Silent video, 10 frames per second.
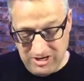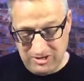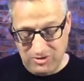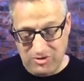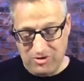
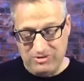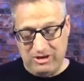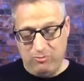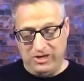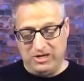Lord,
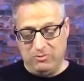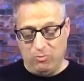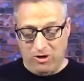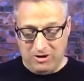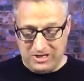that we can
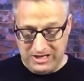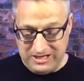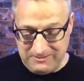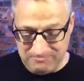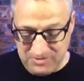walk
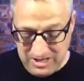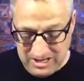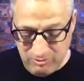in,